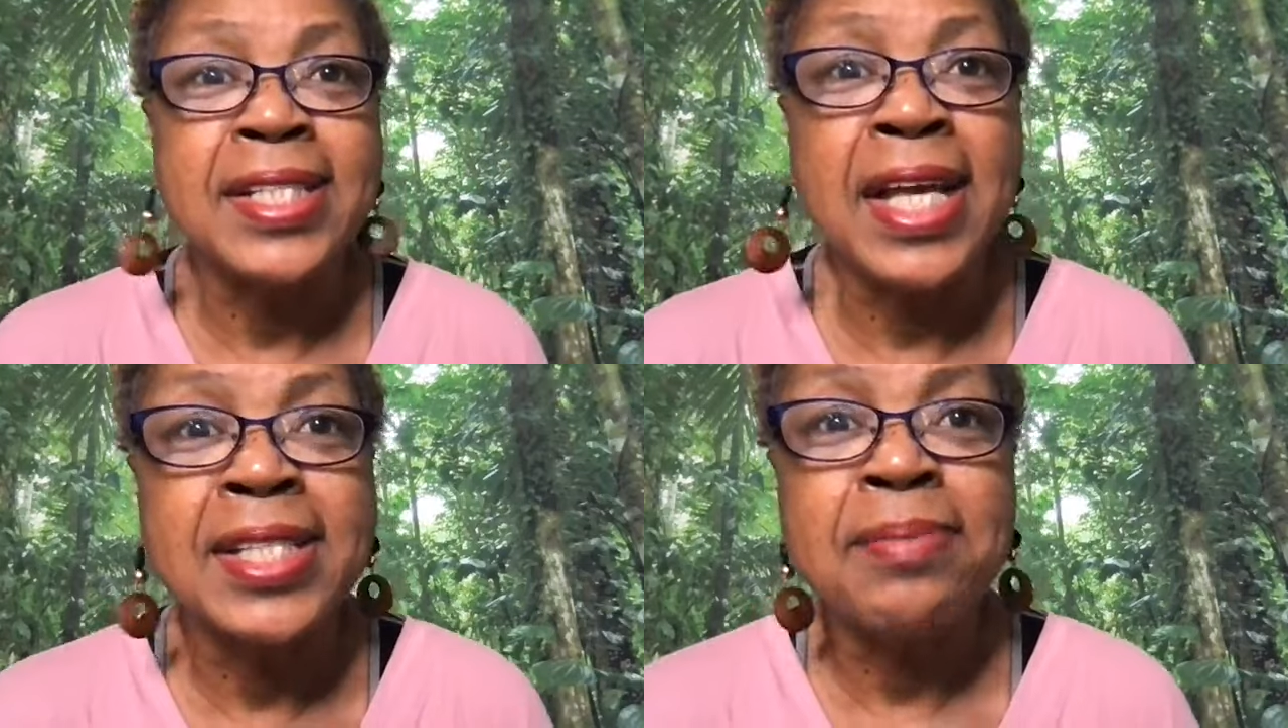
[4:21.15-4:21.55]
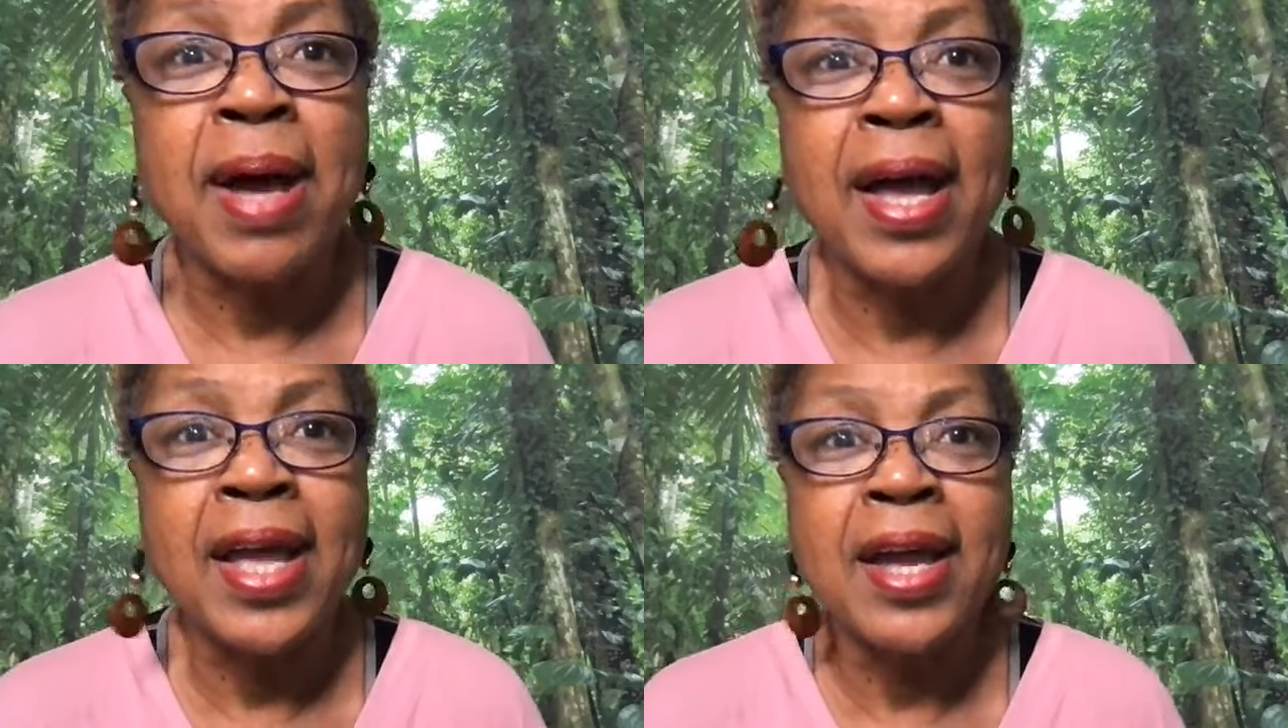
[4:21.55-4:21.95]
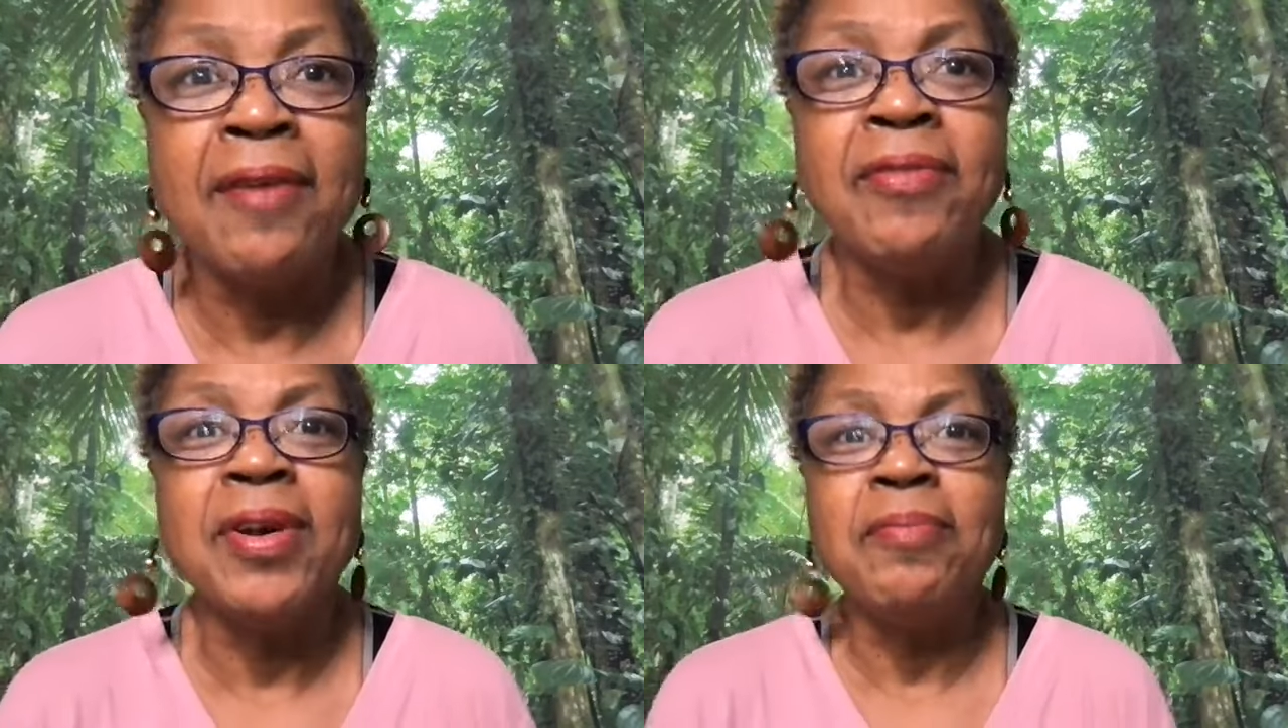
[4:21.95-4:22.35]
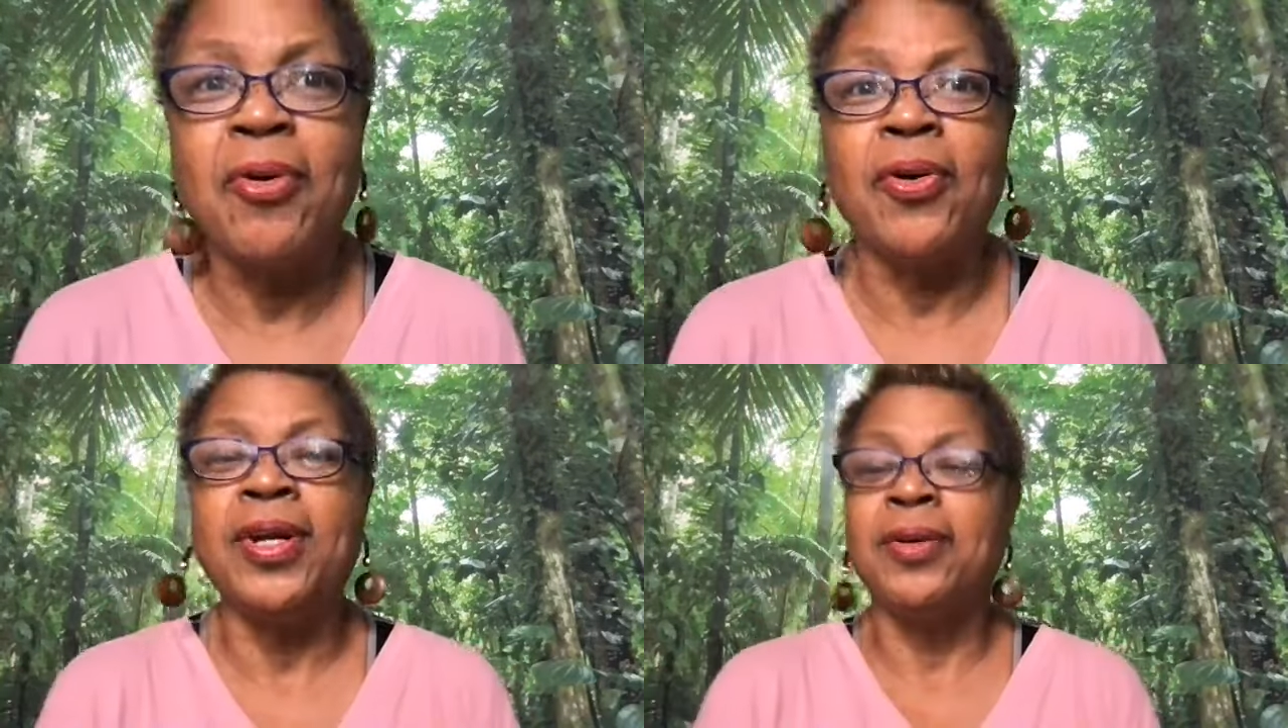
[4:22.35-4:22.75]
that's my every
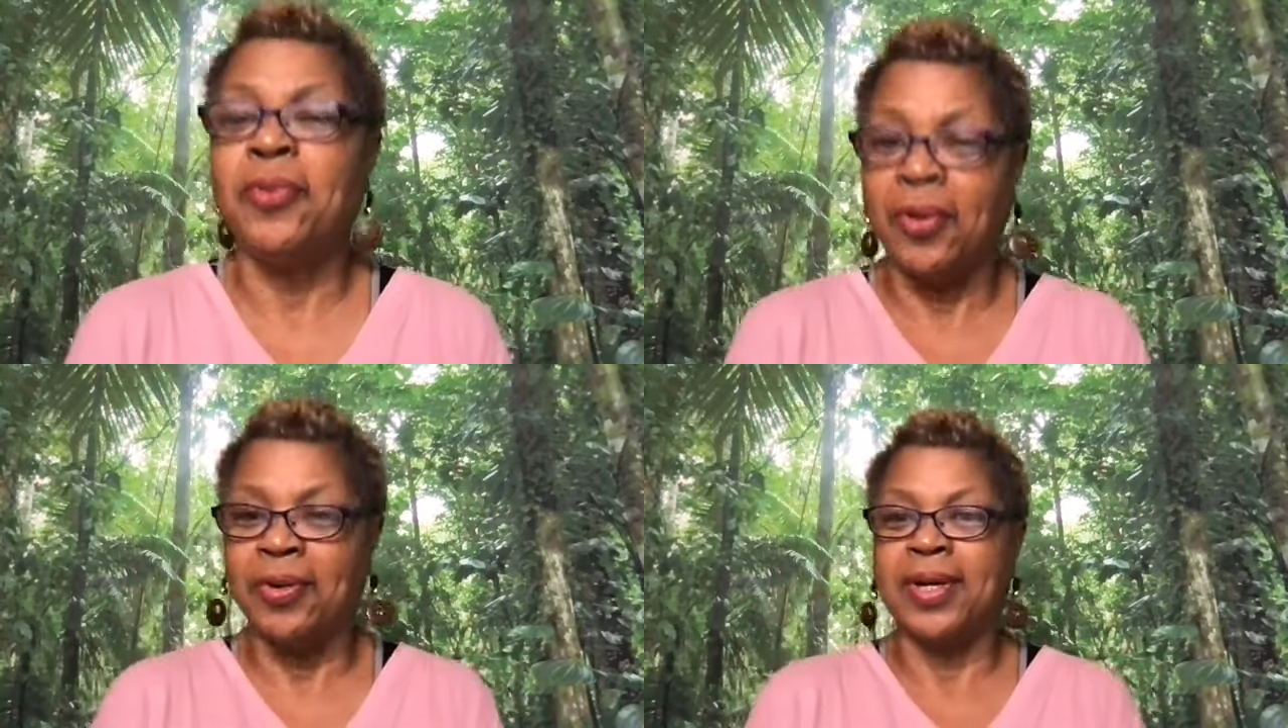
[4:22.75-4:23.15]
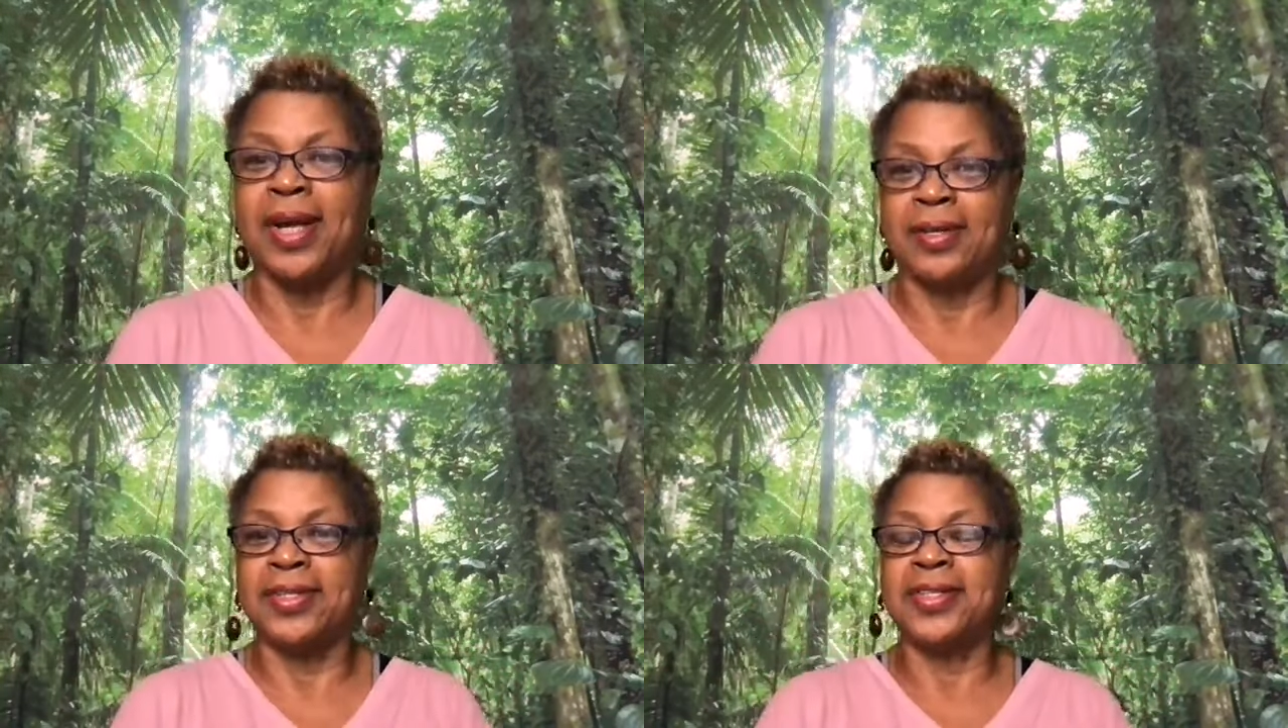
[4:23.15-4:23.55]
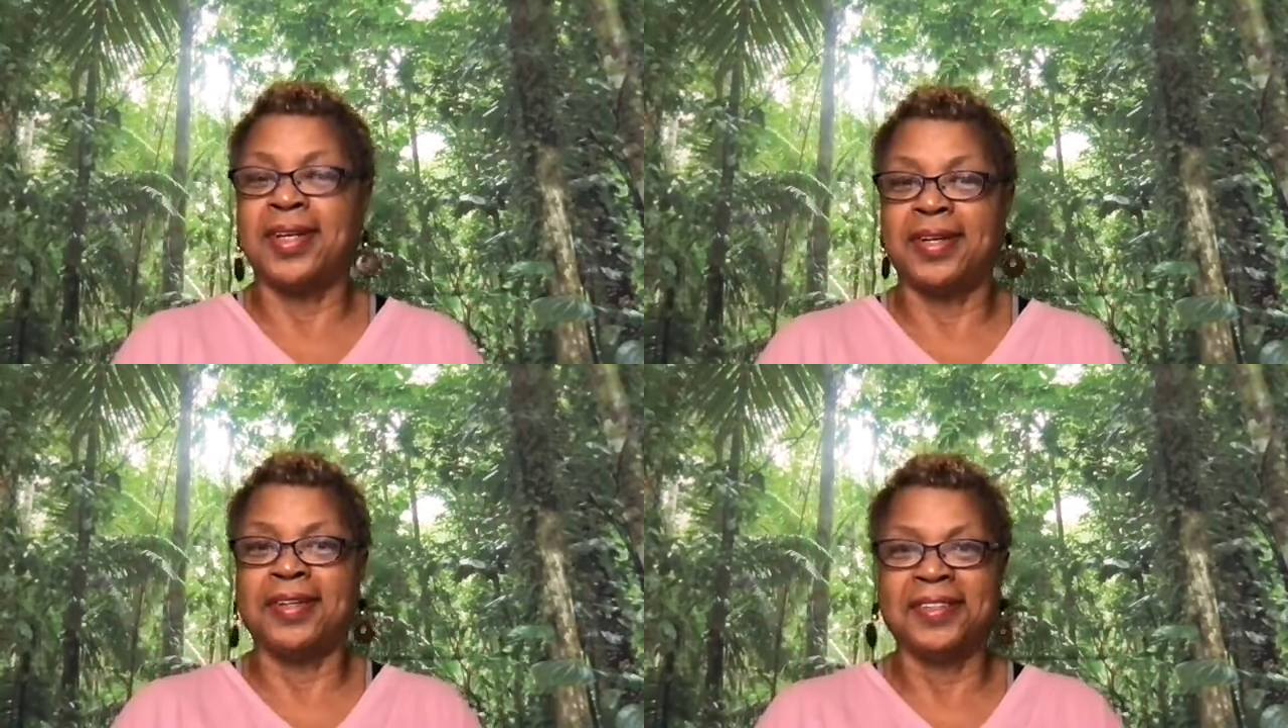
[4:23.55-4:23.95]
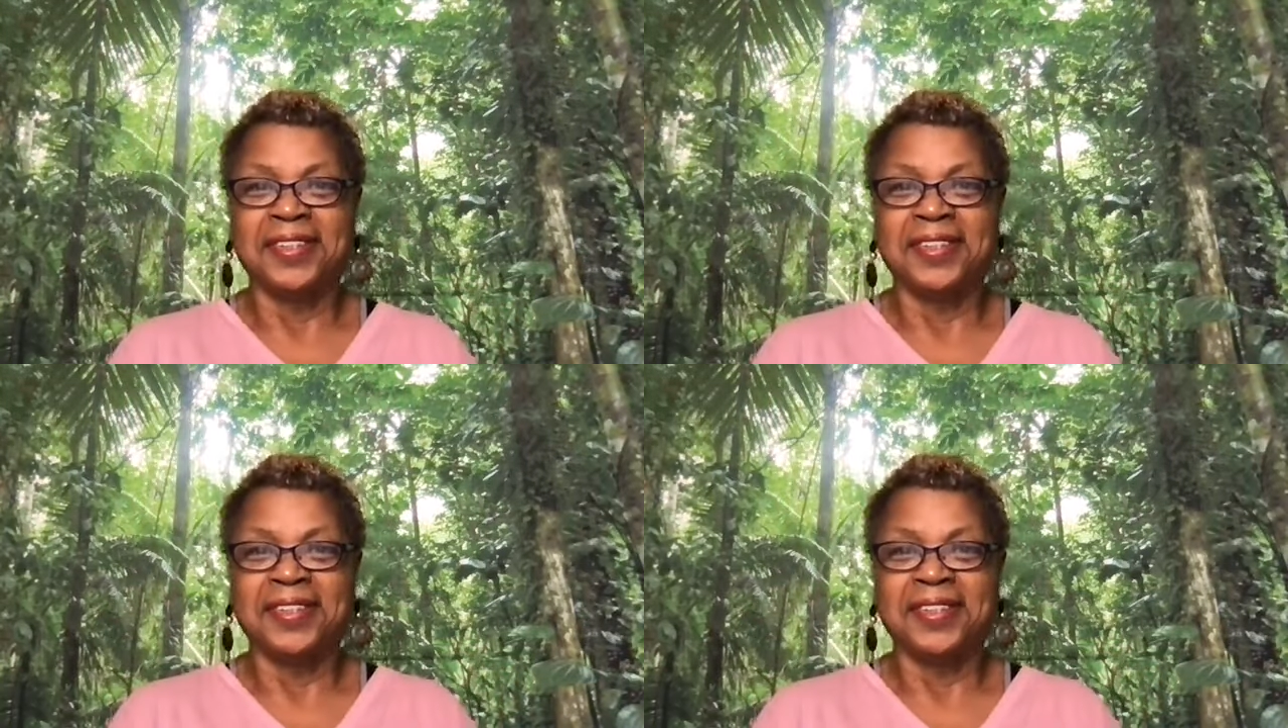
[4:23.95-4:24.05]
morning workout song.